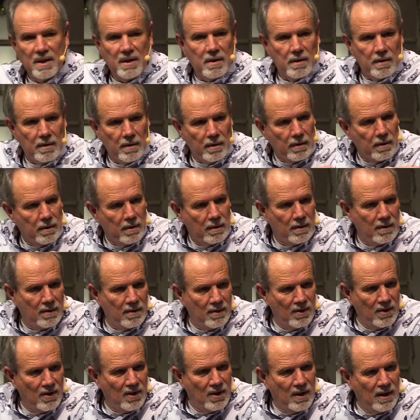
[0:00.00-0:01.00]
here.
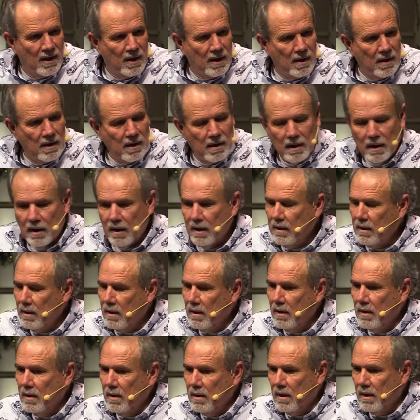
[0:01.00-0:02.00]
And
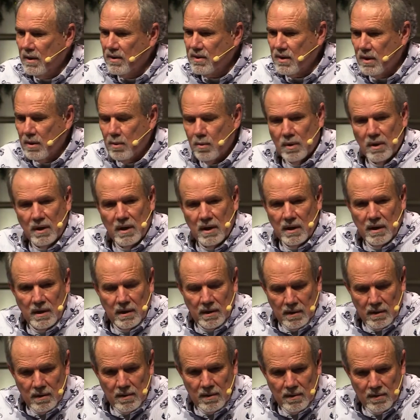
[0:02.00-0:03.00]
uh, I said
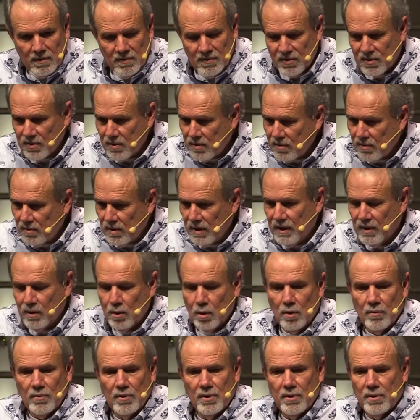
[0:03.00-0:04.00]
Renee, just leaned
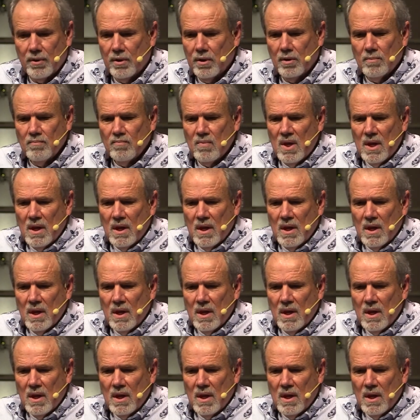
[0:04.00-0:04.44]
over to her,